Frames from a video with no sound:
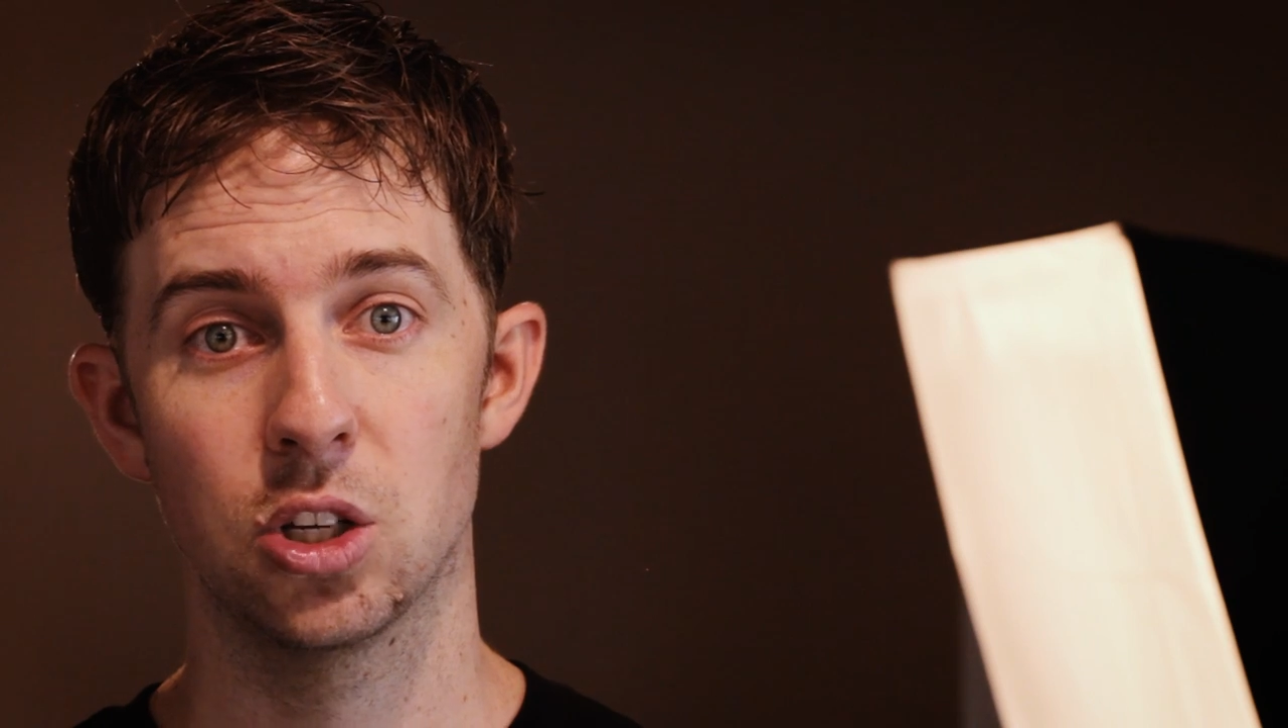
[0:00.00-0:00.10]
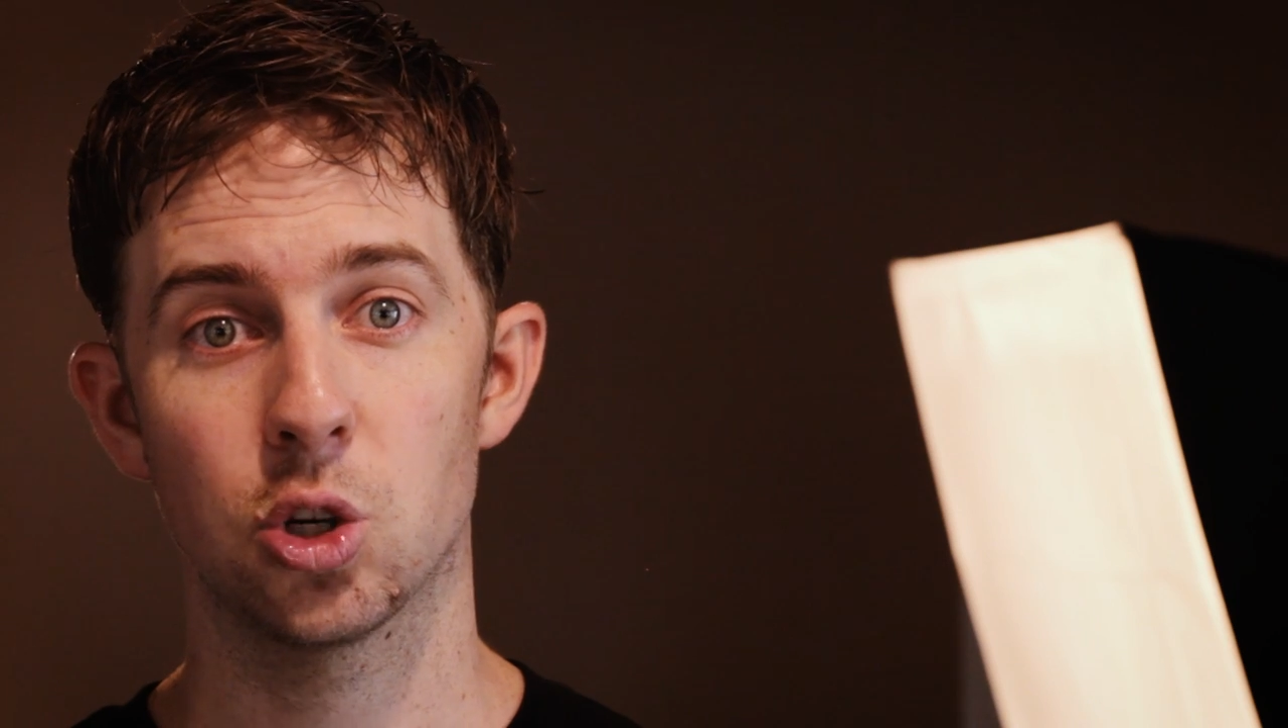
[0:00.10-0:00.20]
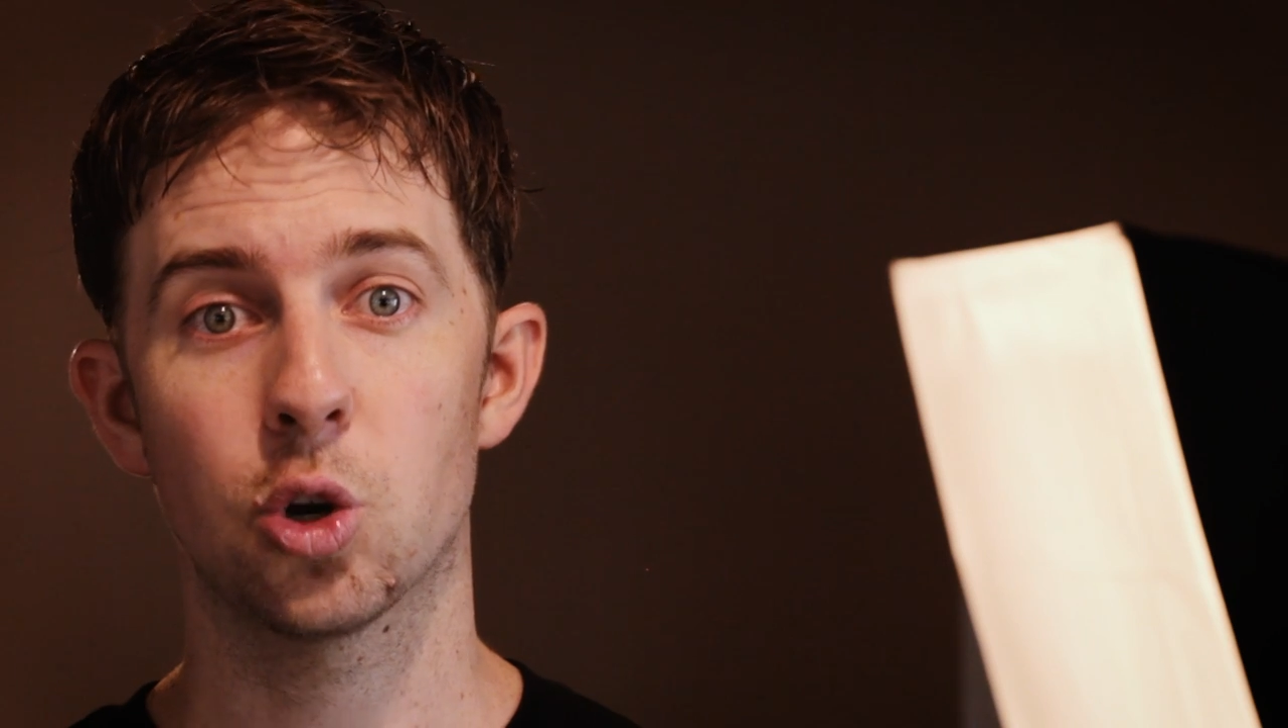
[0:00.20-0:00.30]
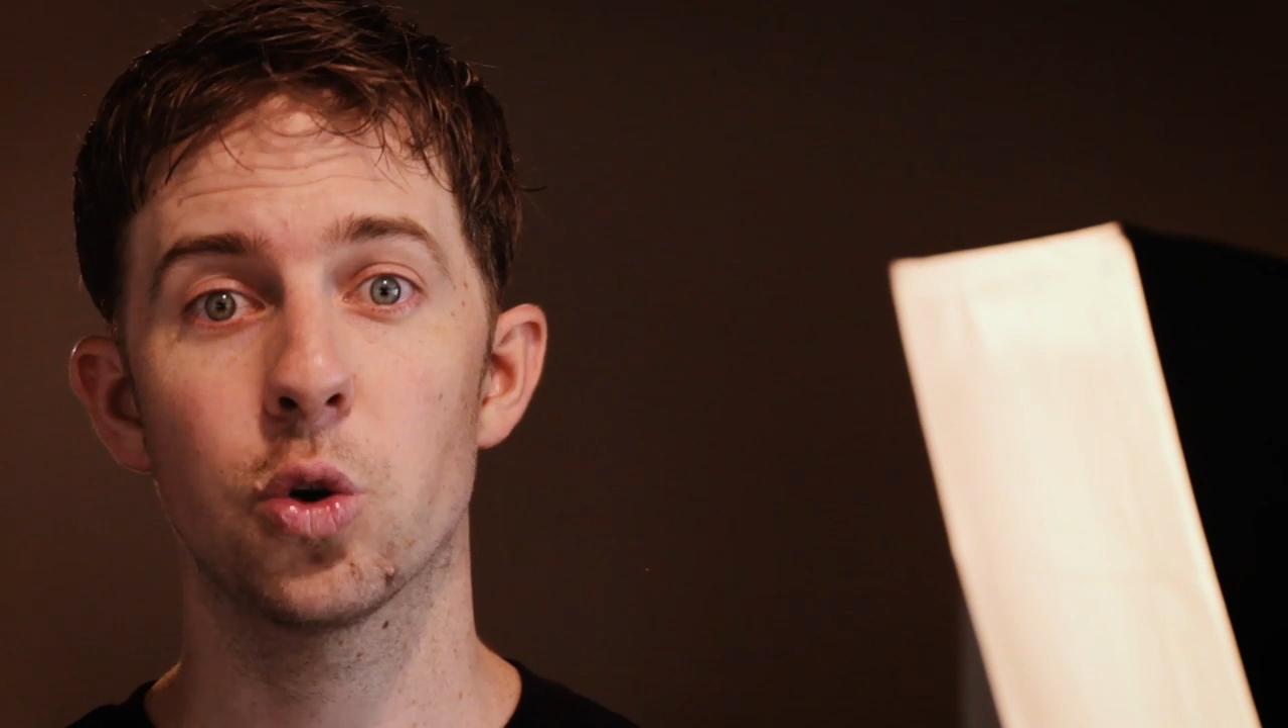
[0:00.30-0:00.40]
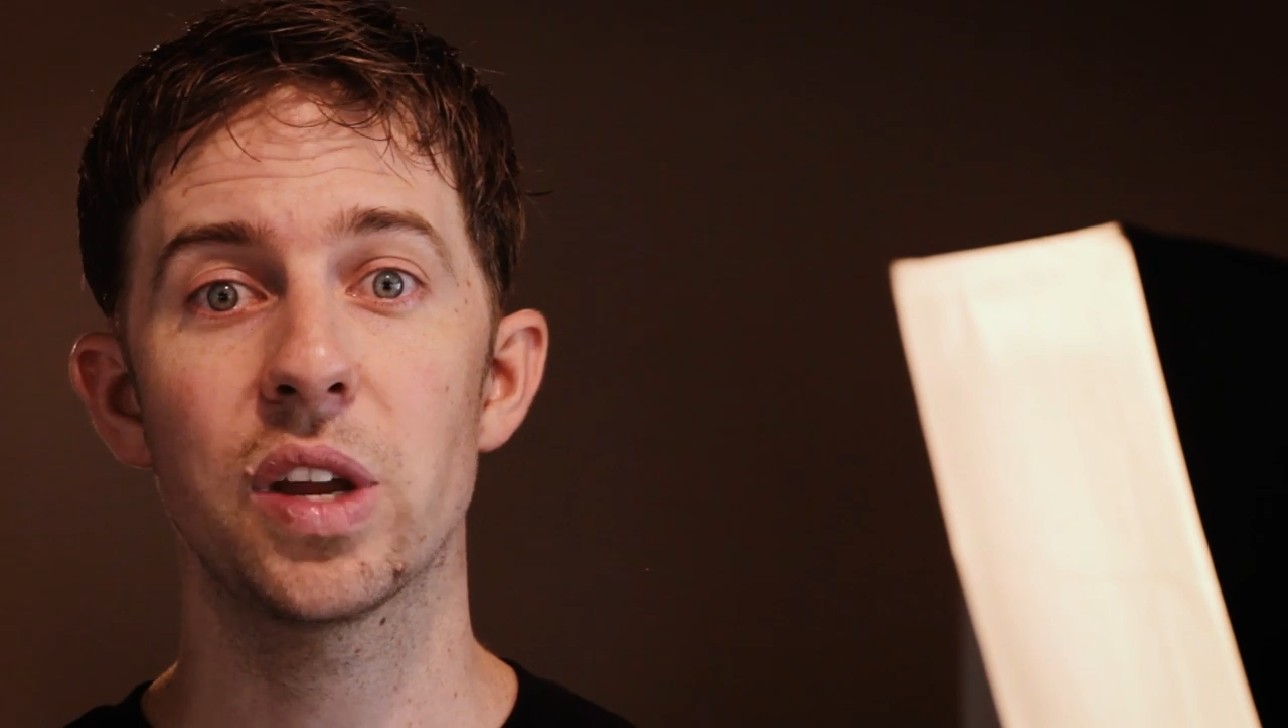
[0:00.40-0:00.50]

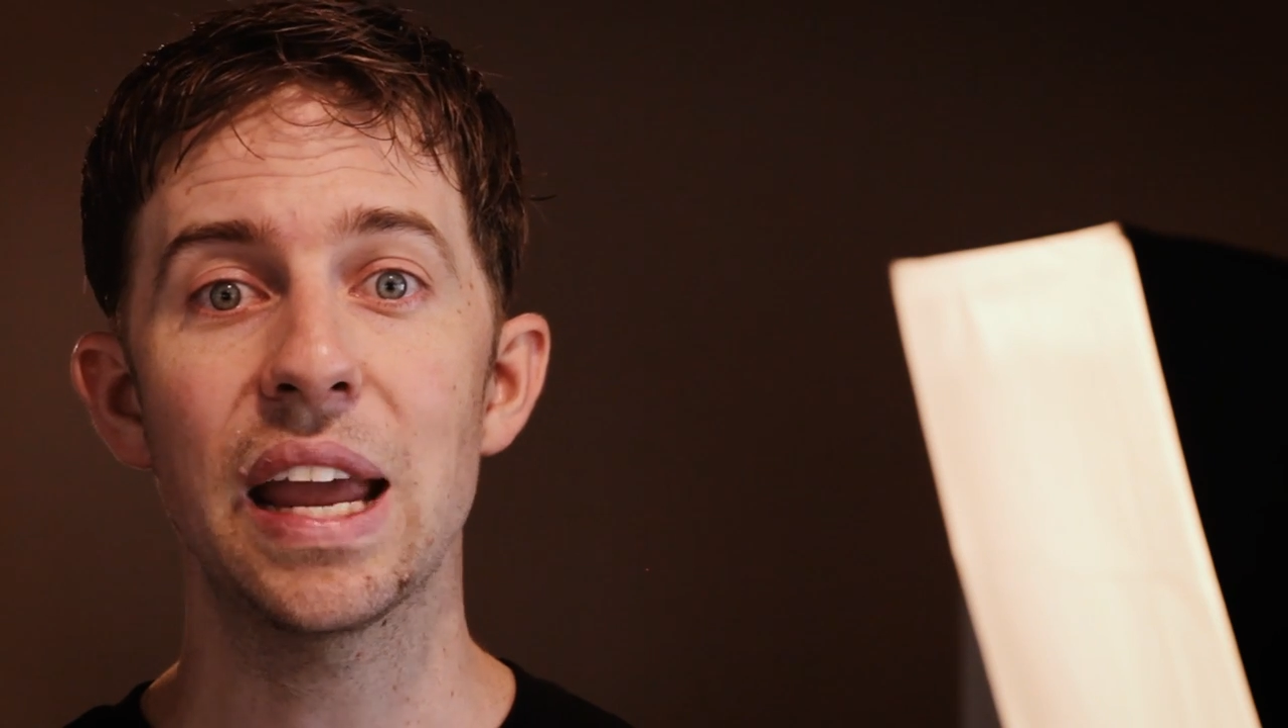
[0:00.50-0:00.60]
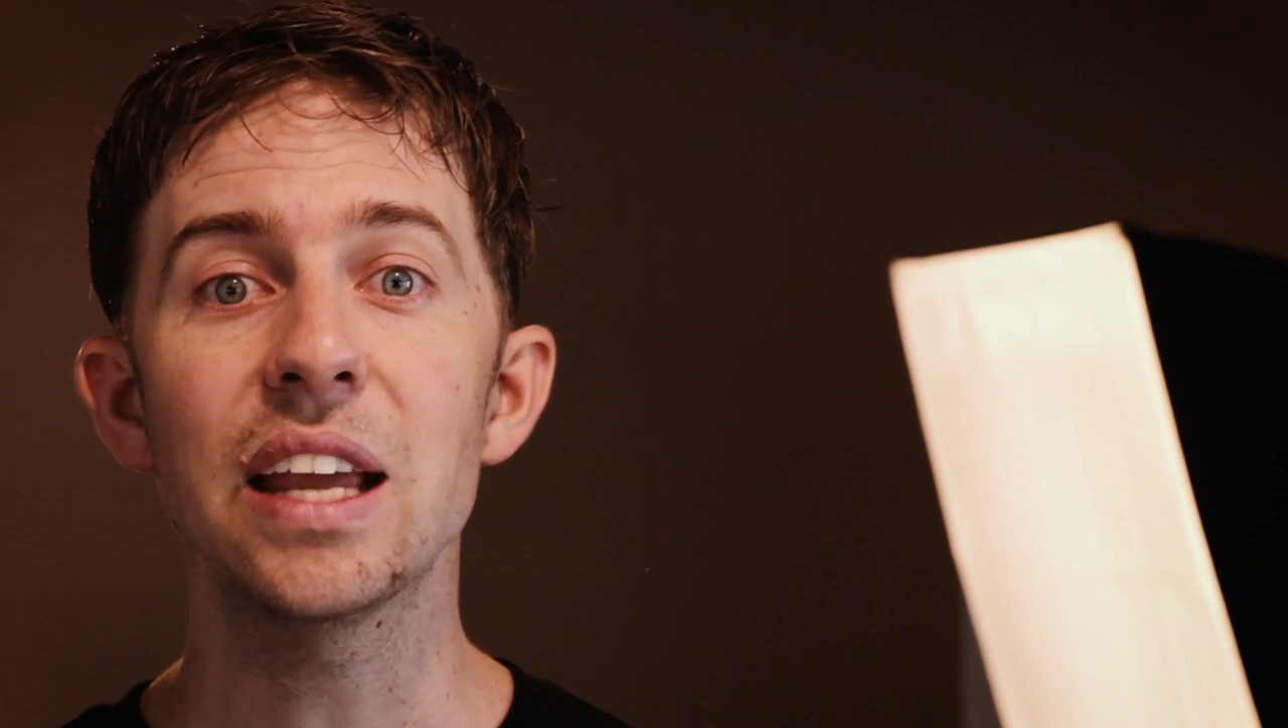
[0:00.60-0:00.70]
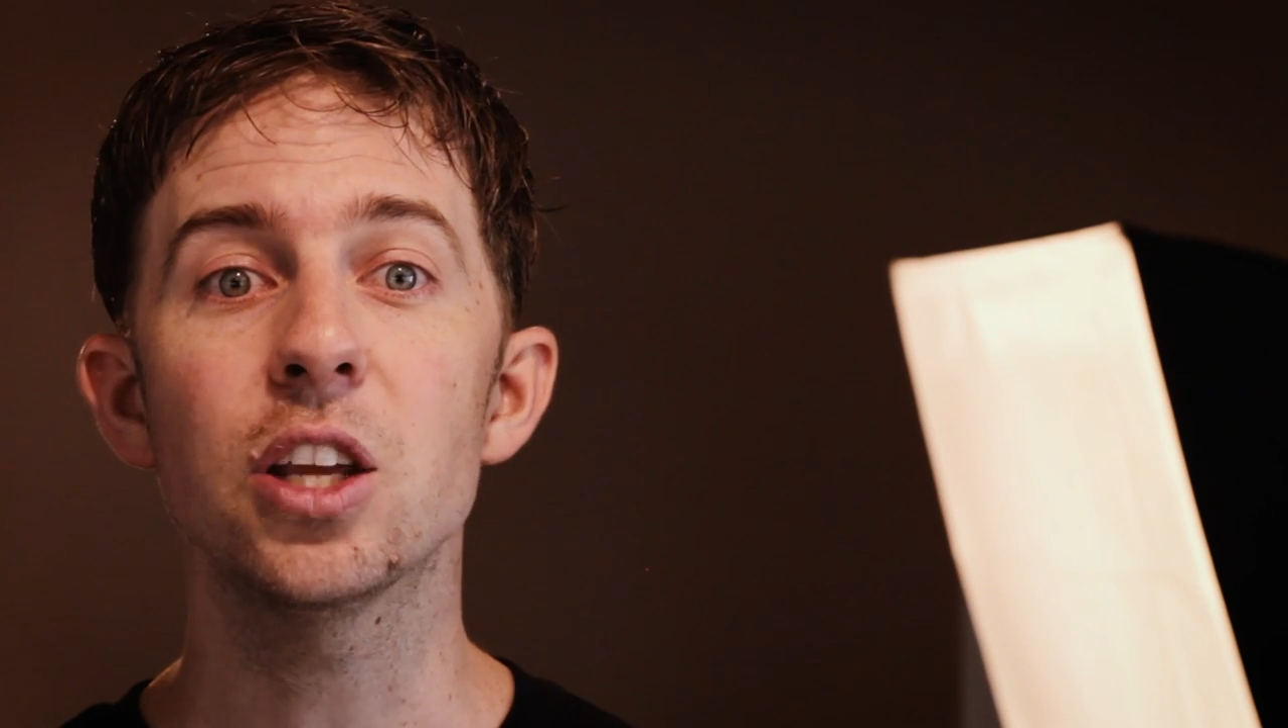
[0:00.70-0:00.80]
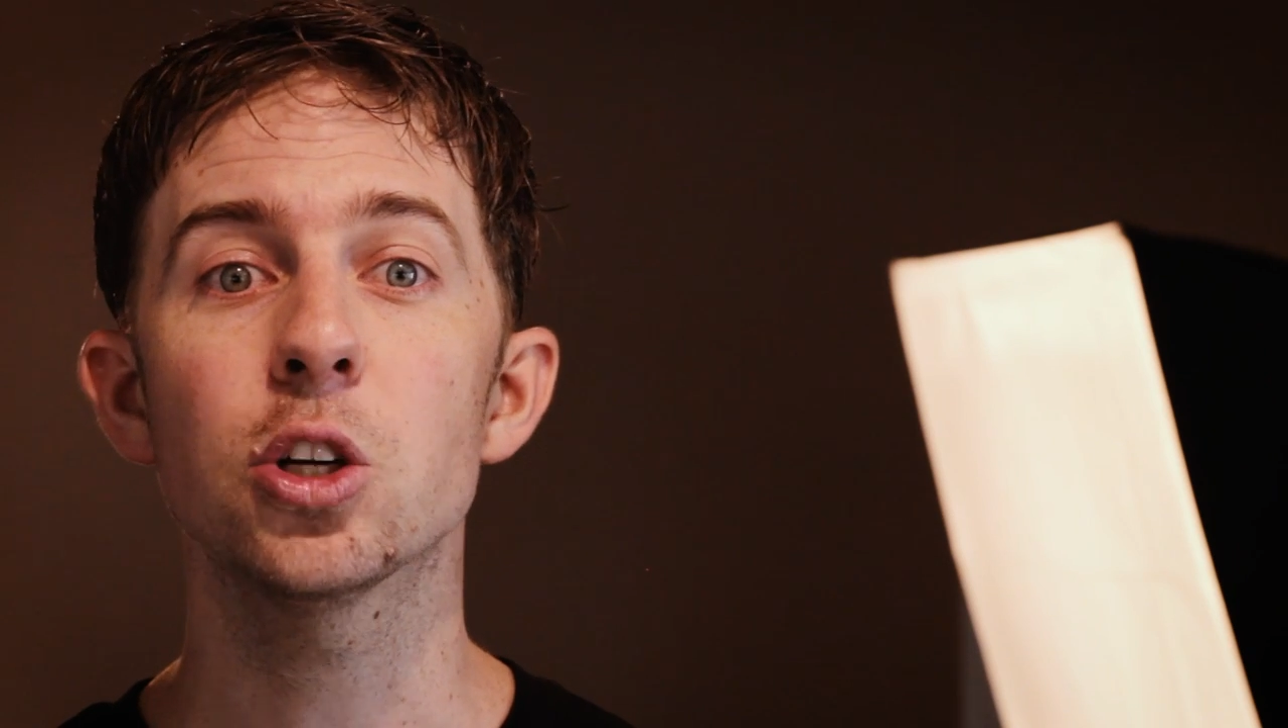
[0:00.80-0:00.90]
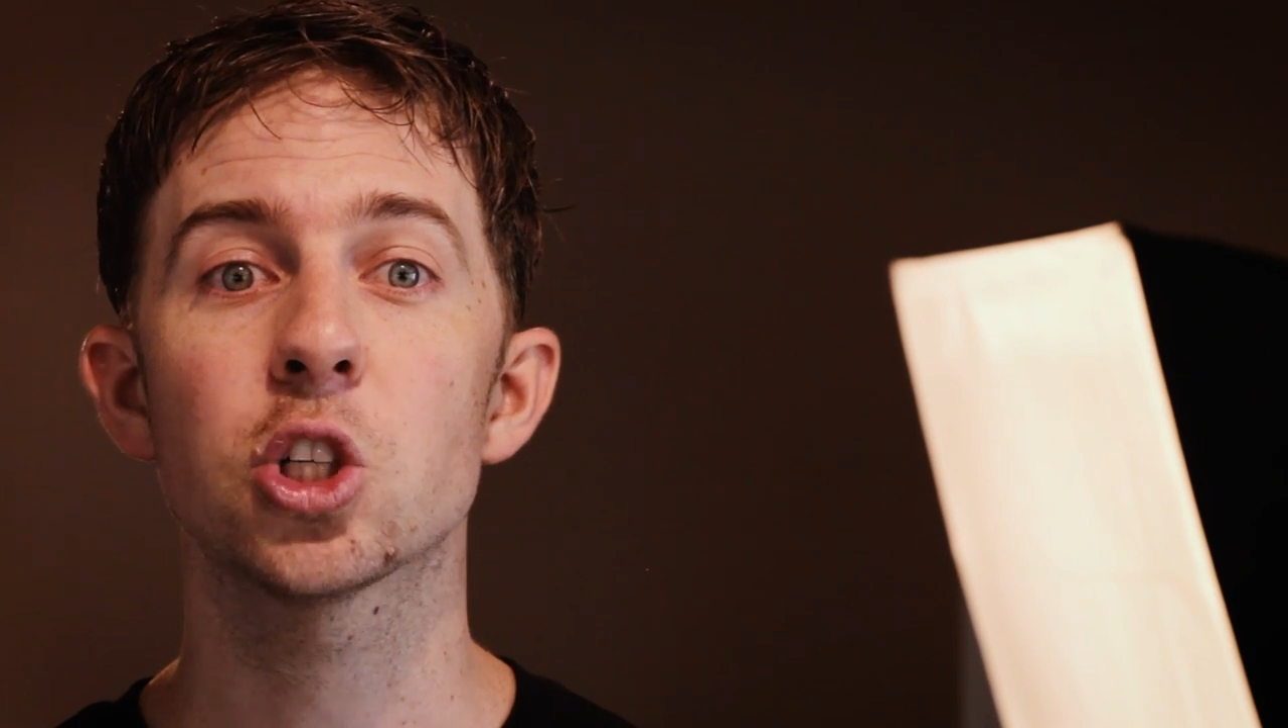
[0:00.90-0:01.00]
So create